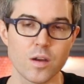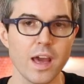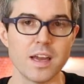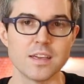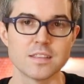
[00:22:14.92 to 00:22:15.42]

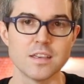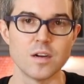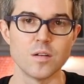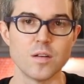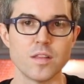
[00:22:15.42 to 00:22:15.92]
Okay,
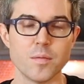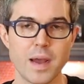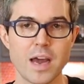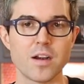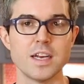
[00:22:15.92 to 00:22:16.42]
so the
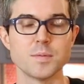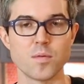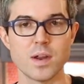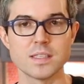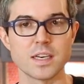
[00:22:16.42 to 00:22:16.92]
batter has
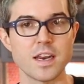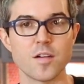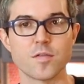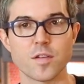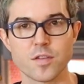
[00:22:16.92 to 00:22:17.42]
been resting
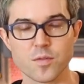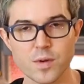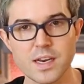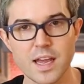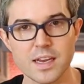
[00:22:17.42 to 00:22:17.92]
now for
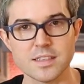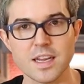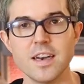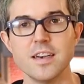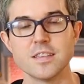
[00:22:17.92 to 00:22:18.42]
3 days,
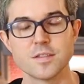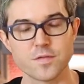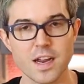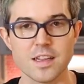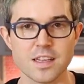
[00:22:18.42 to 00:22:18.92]
and it is
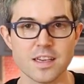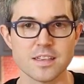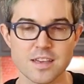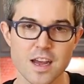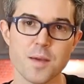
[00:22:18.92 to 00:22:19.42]
finally
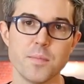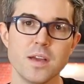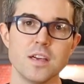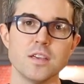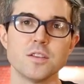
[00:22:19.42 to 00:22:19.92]
time
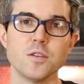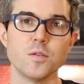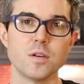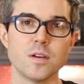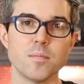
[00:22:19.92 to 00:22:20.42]

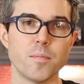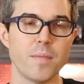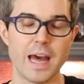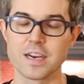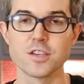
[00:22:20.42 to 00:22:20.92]
to
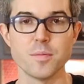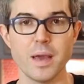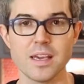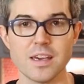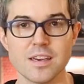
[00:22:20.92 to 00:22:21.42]
actually
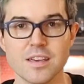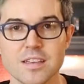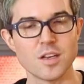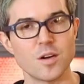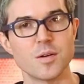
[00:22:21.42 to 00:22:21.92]
bake it.
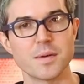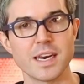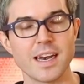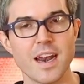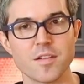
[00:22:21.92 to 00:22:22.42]
So I'm gonna
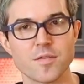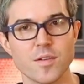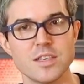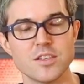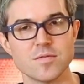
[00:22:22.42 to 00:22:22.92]
get it out of the
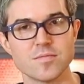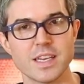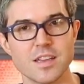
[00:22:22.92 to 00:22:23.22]
fridge and